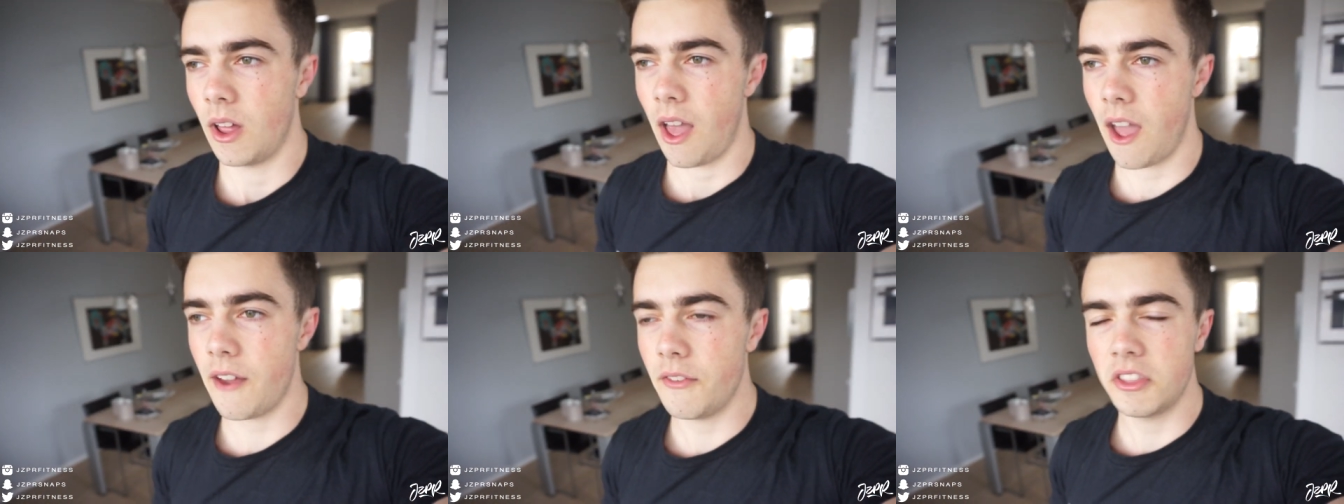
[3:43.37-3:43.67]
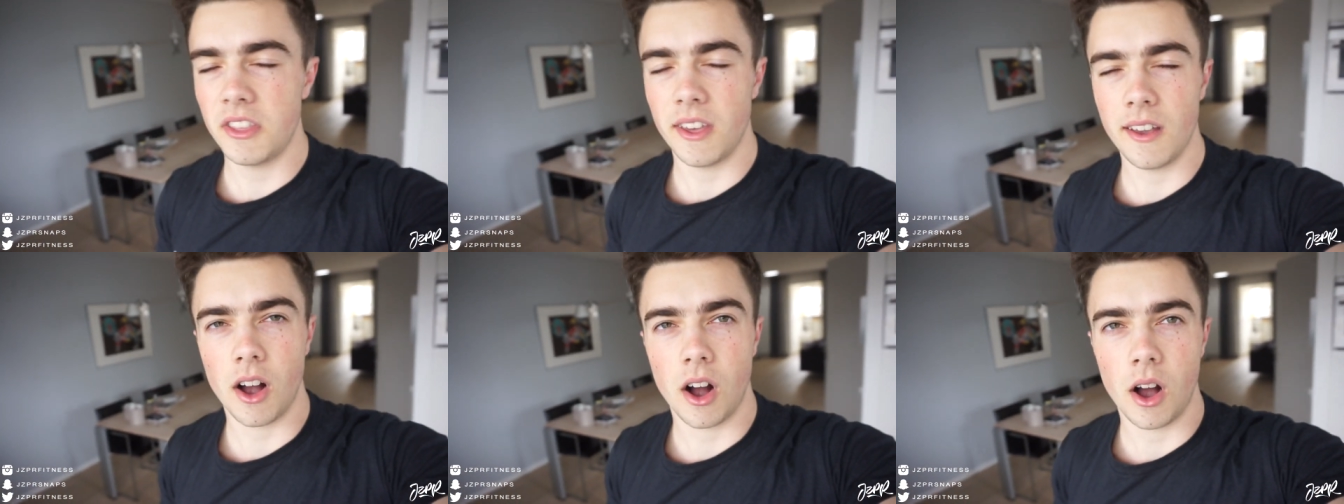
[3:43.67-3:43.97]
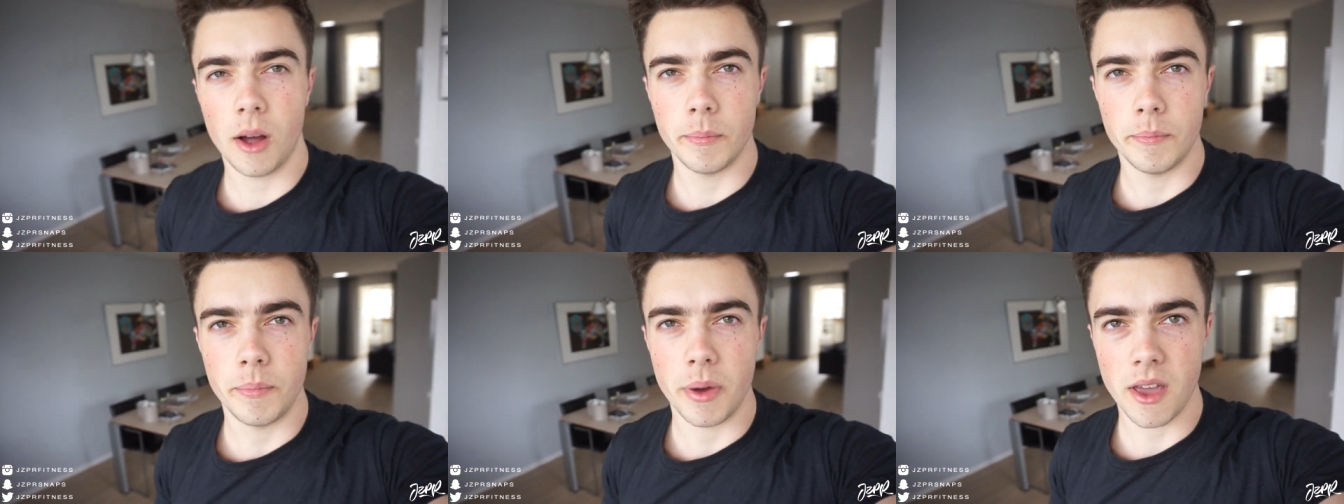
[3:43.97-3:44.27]
everything
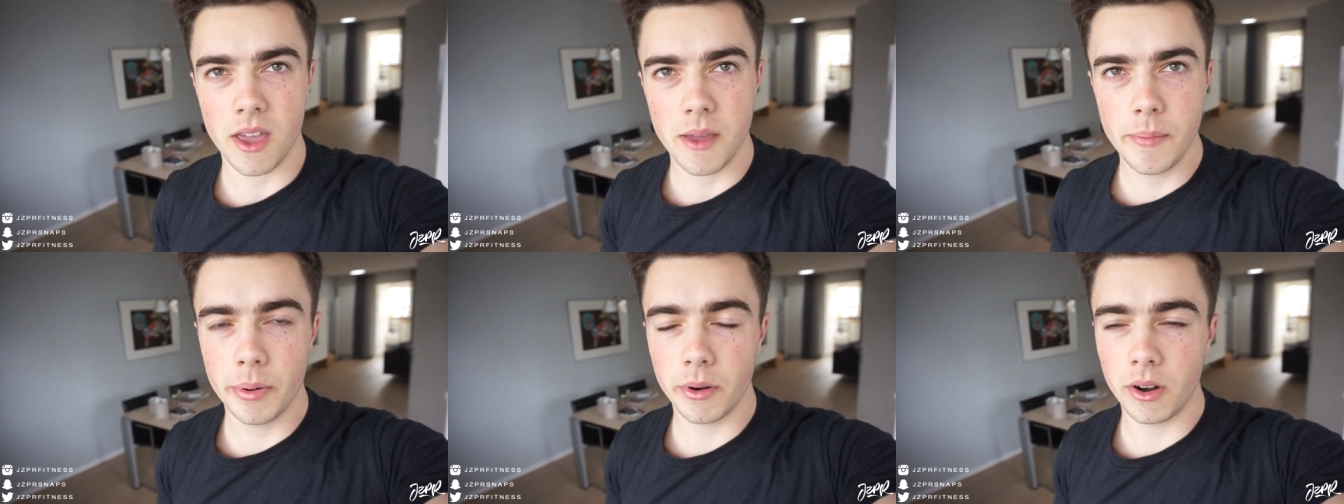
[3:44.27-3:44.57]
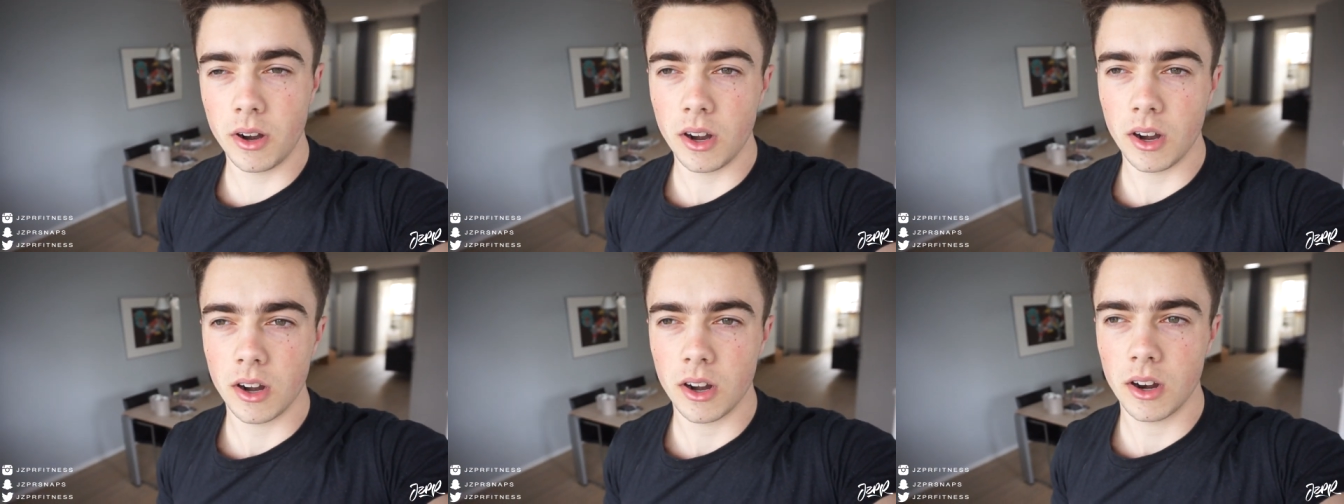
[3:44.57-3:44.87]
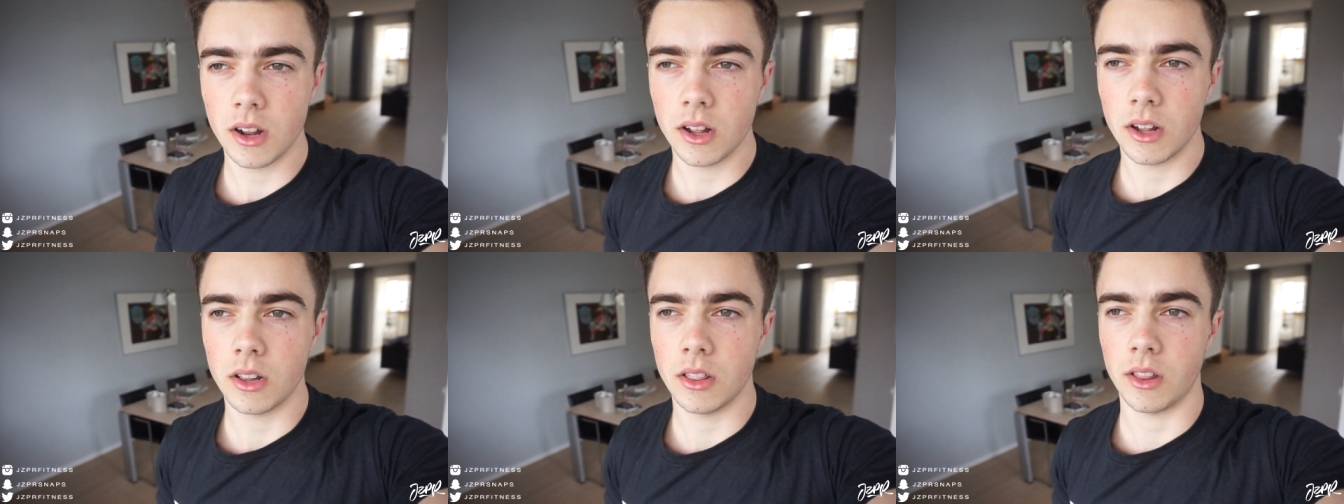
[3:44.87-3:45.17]
on
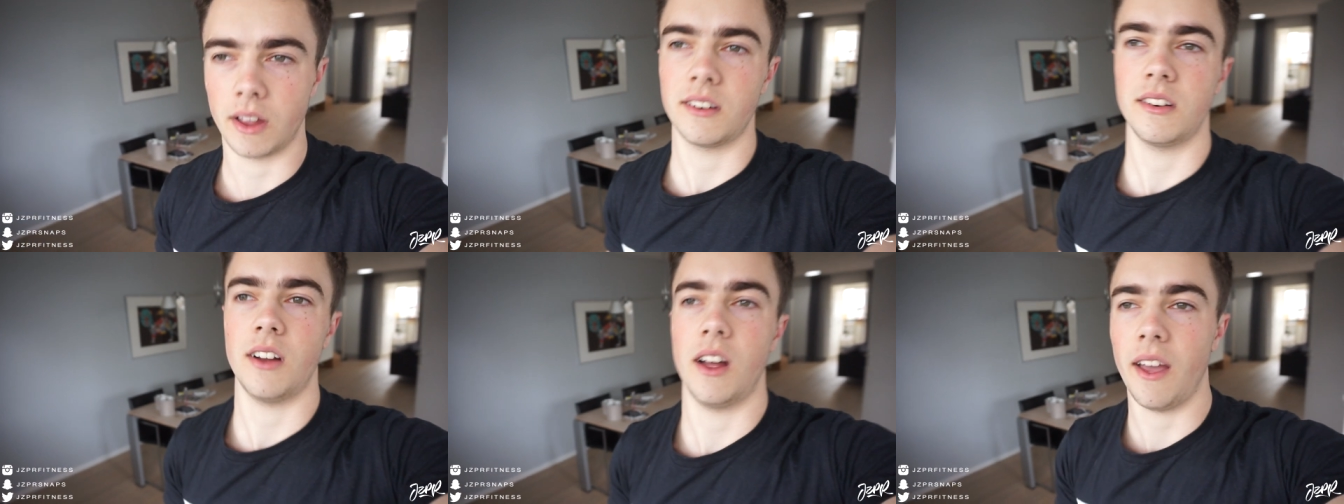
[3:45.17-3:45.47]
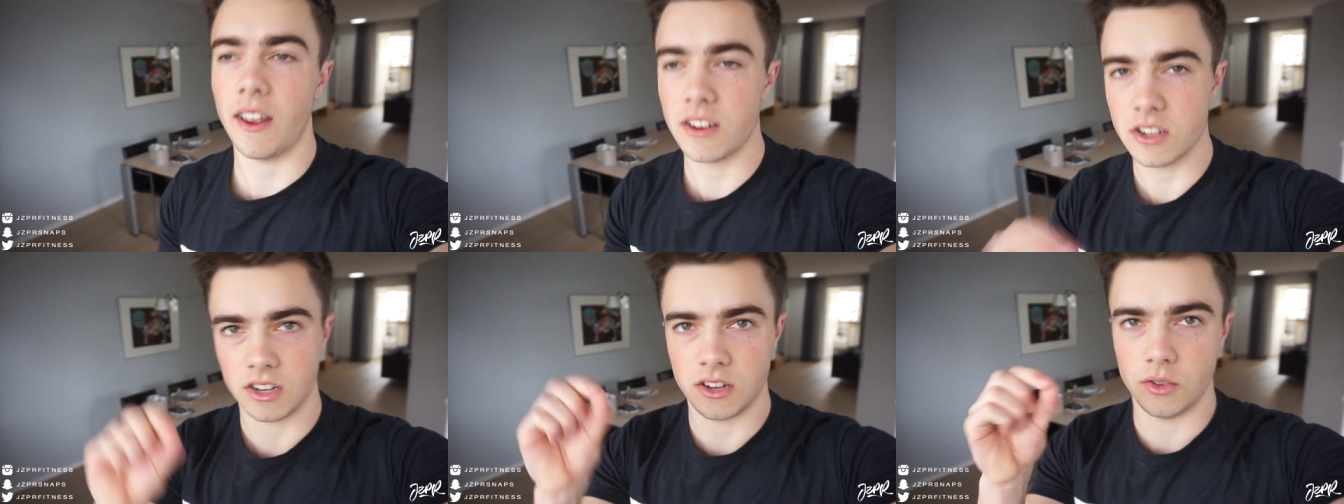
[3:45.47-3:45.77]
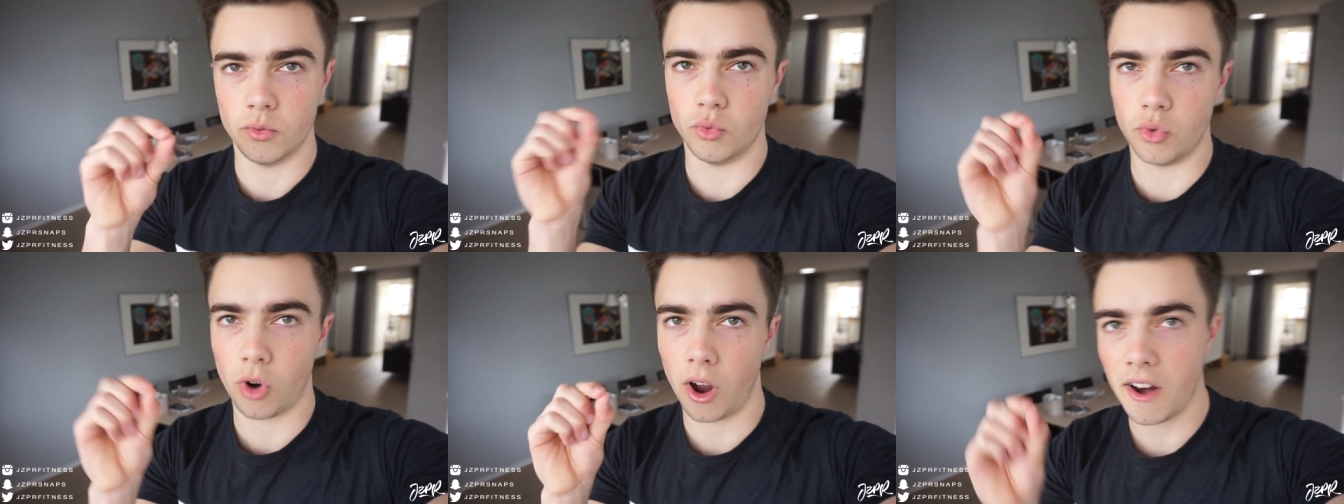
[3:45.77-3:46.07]
paper, like not actually
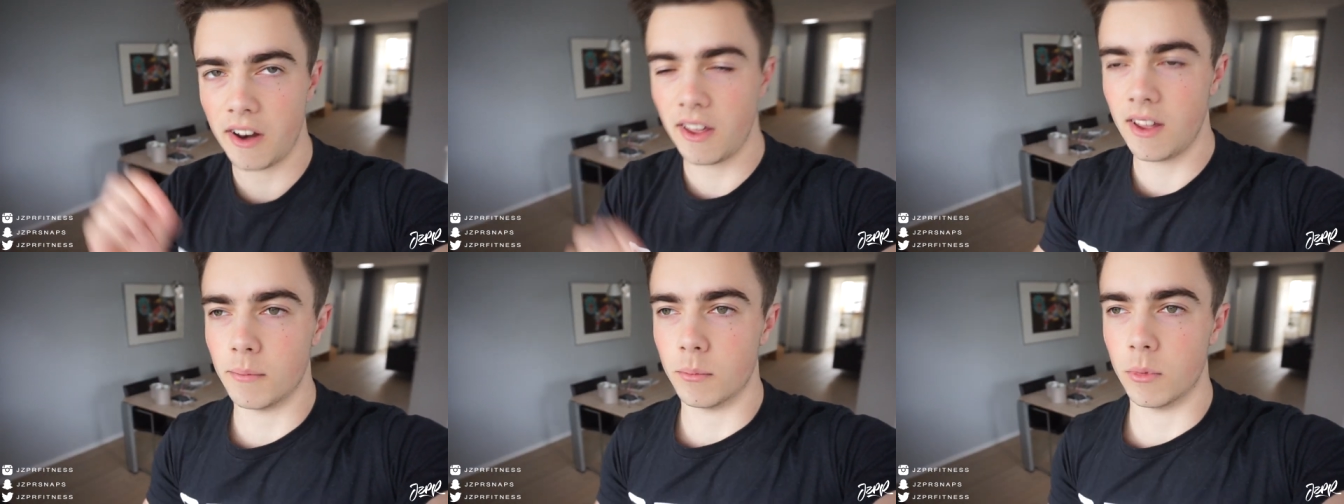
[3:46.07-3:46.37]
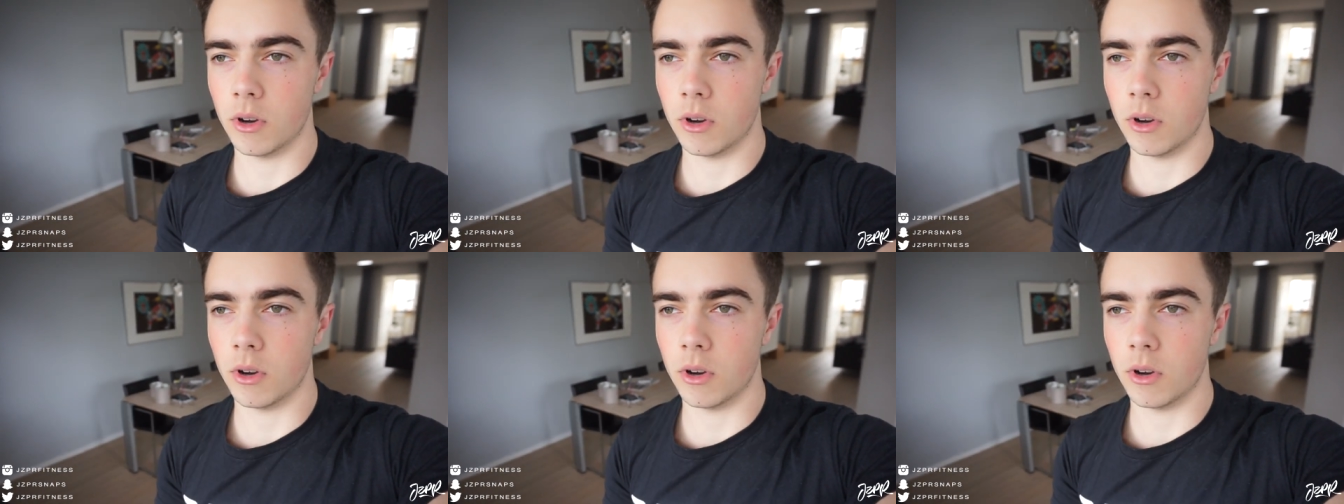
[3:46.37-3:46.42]
write it,